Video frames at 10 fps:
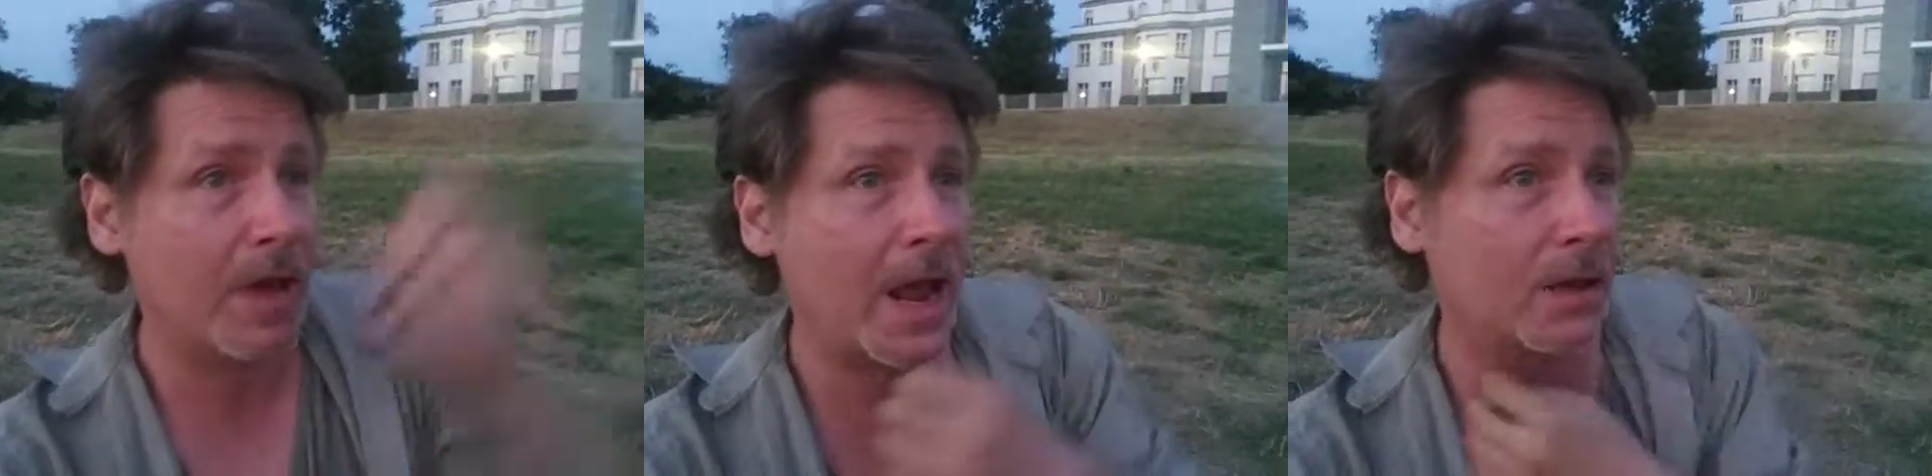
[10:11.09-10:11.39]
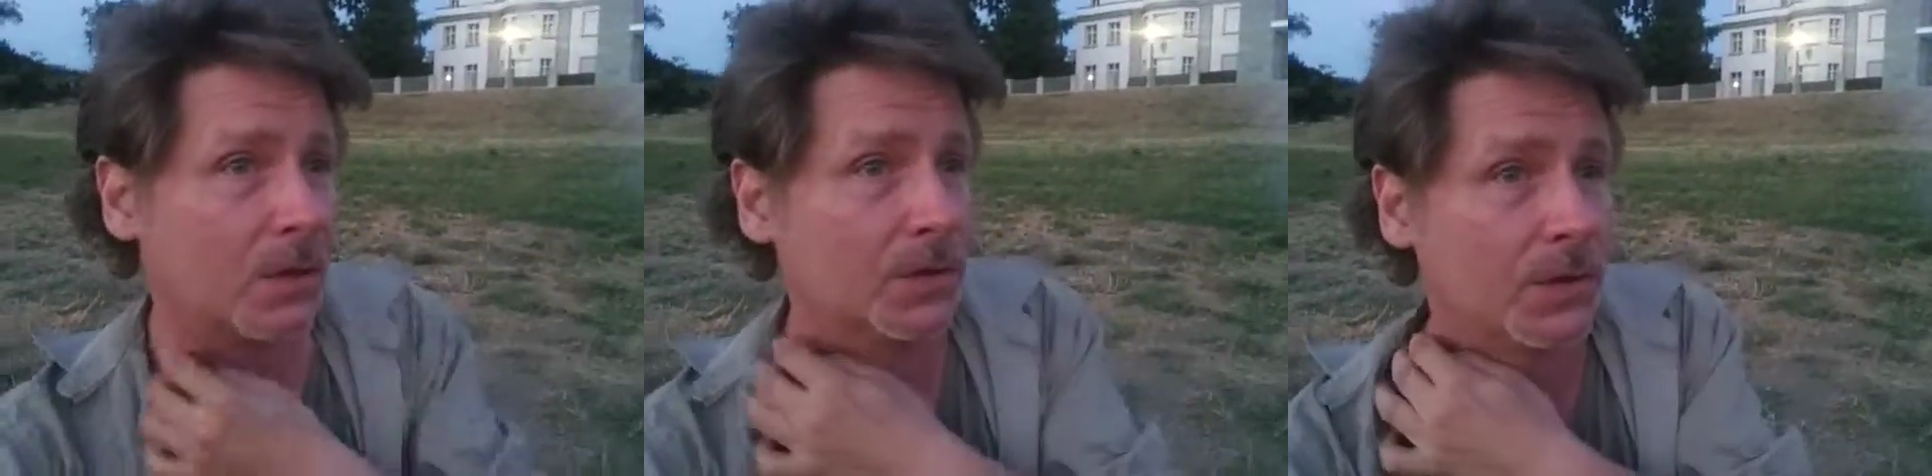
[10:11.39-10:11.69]

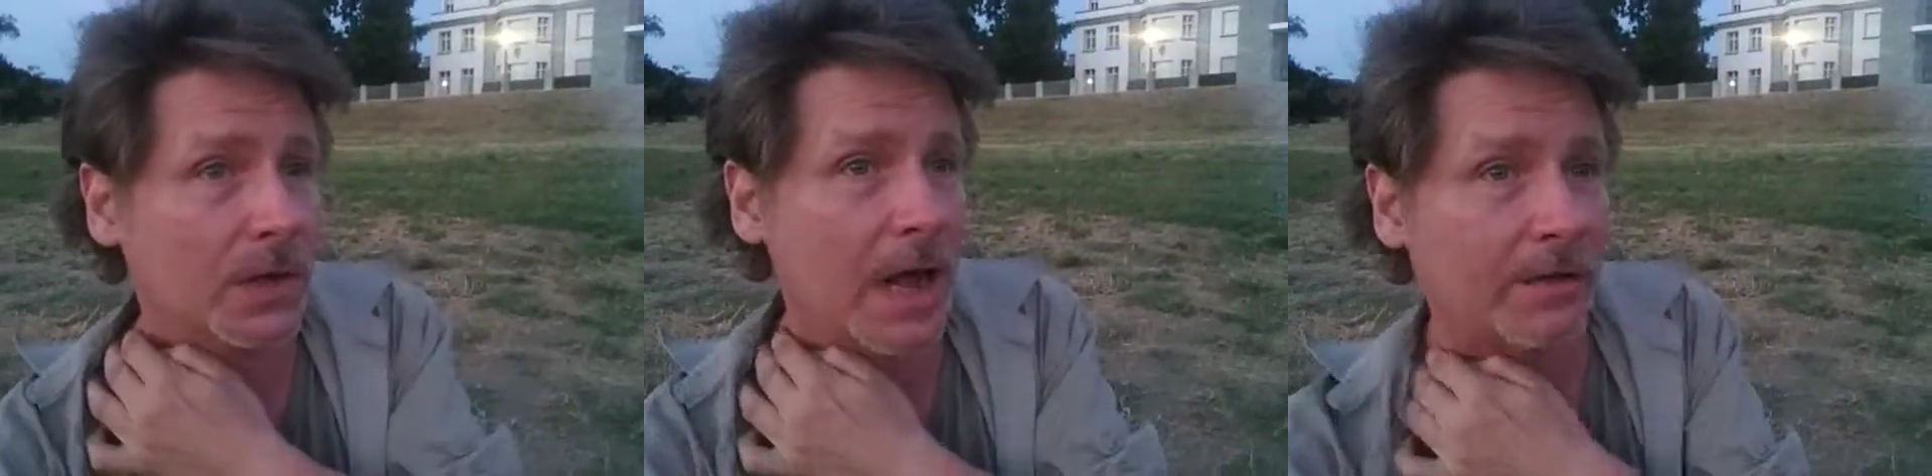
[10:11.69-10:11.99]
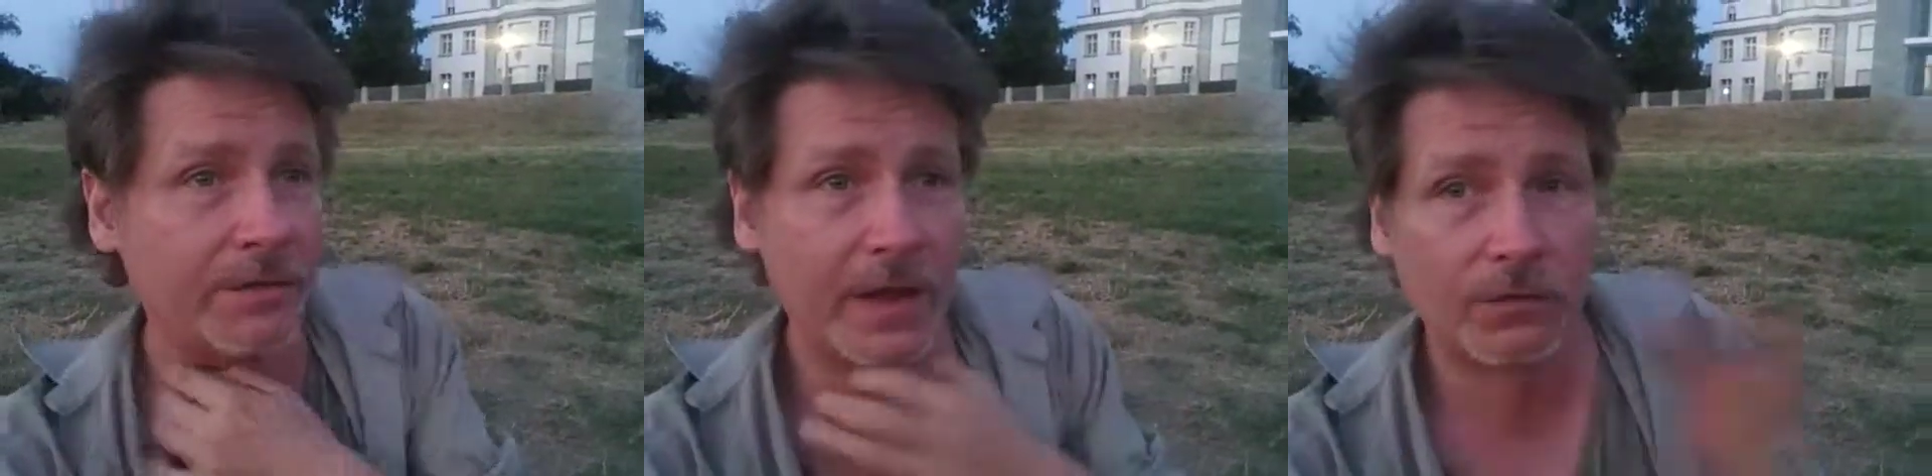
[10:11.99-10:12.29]
patterns are
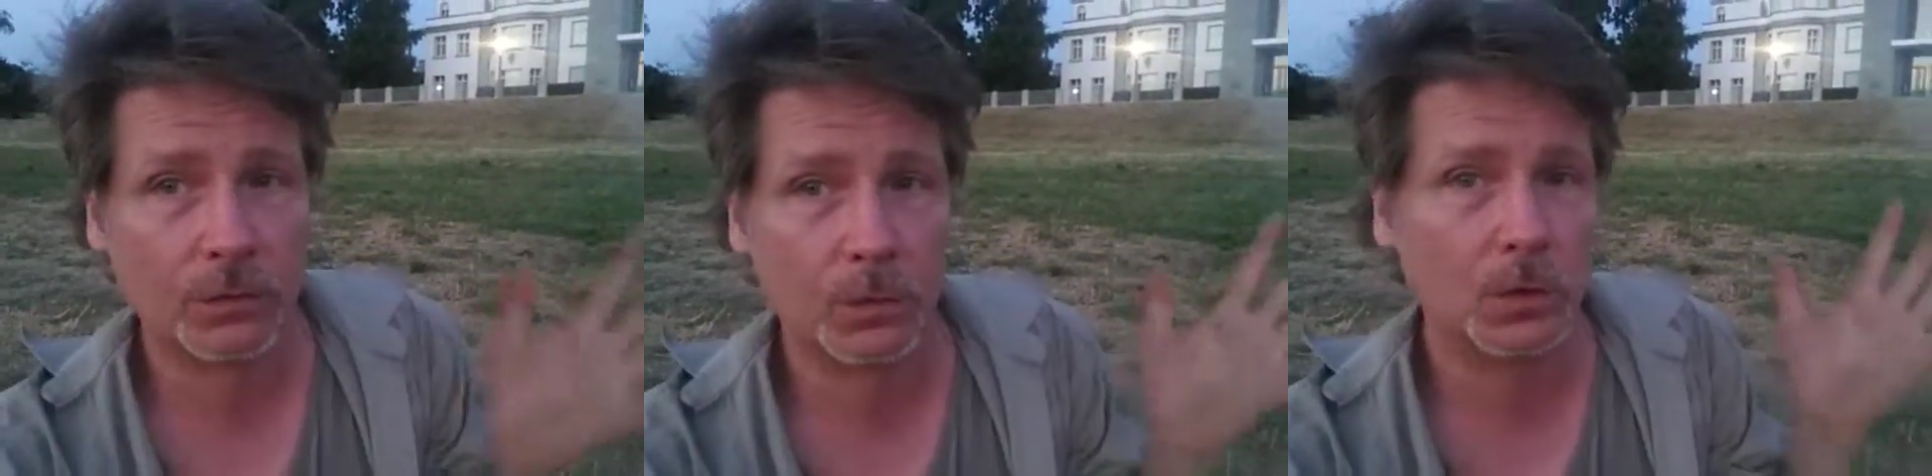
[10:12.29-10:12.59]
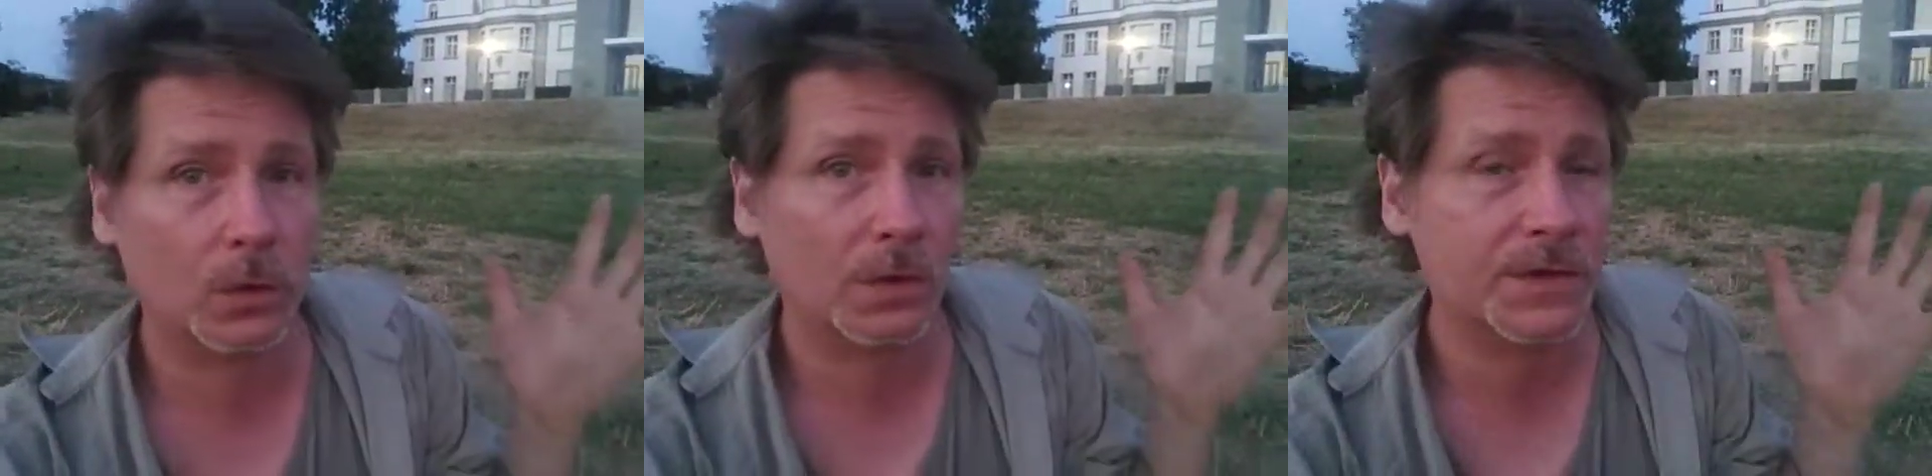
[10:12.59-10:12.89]
not
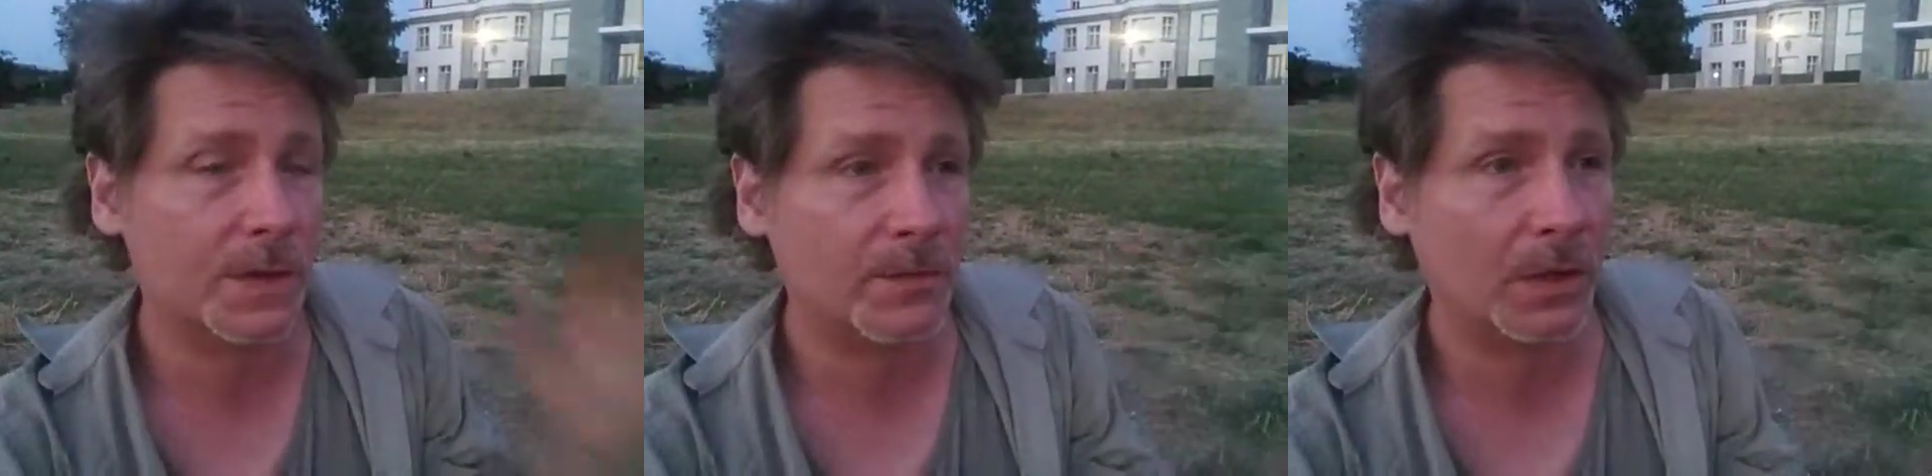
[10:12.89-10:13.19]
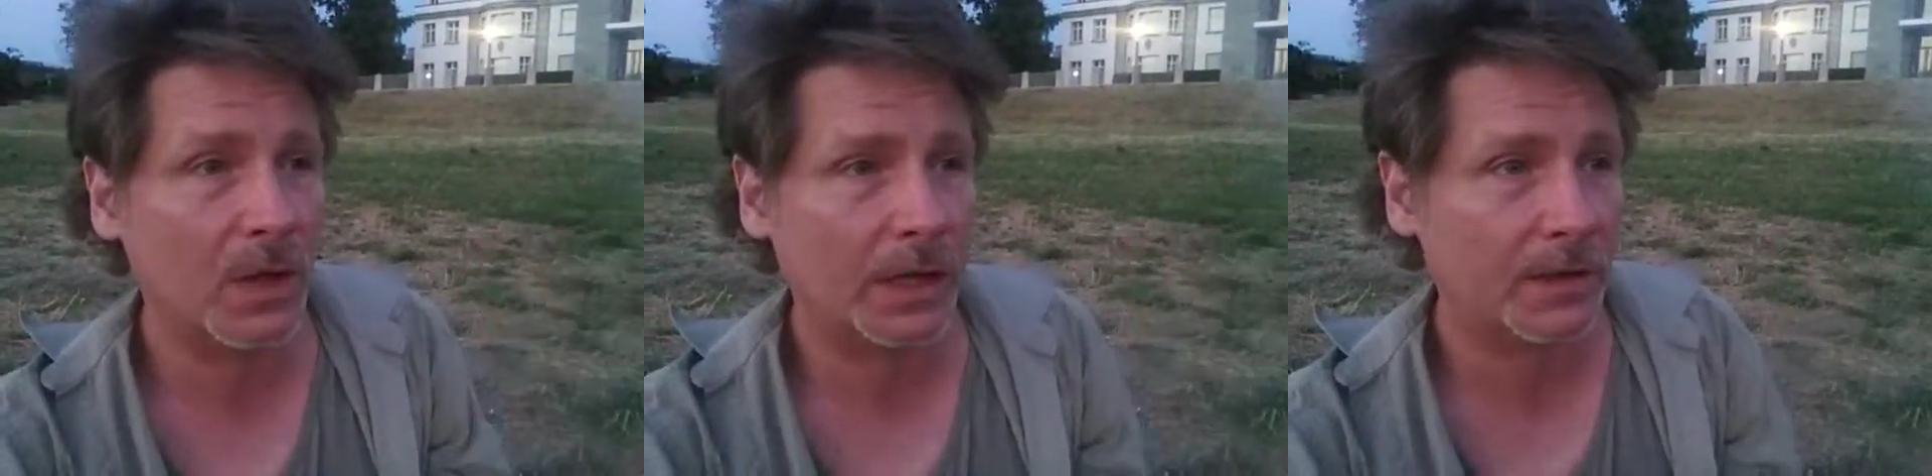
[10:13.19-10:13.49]
favorable or
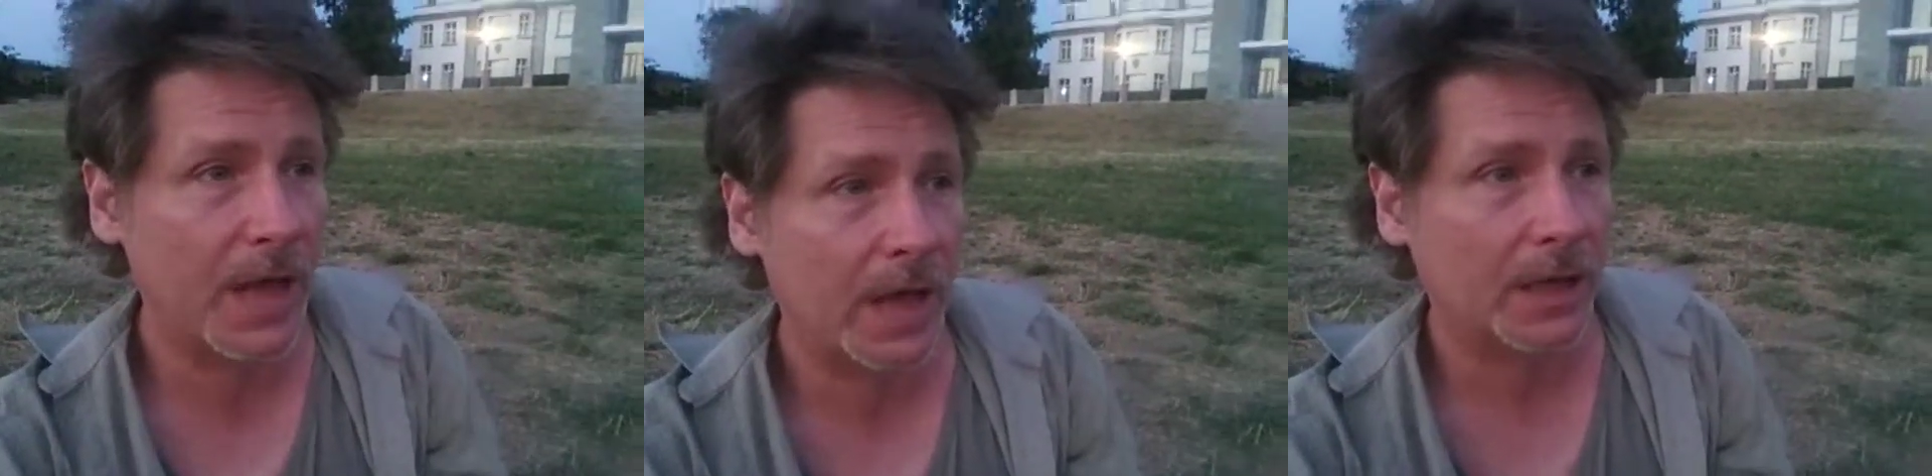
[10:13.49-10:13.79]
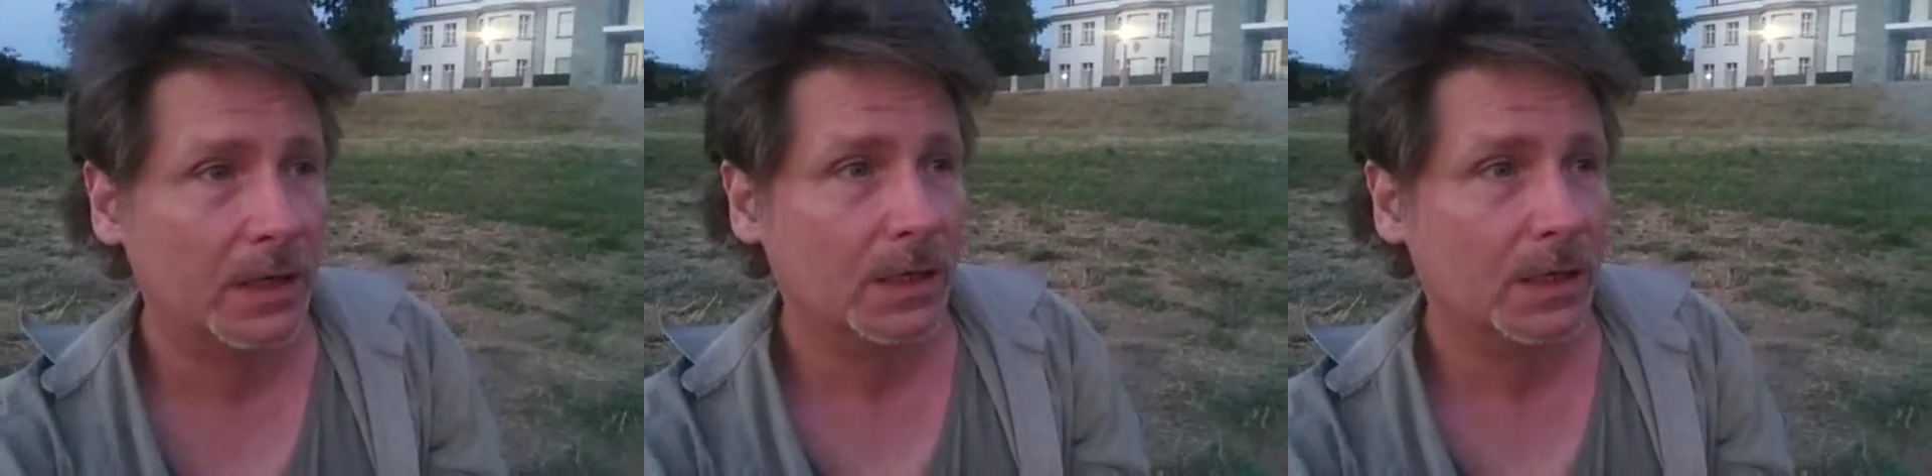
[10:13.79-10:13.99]
something like that.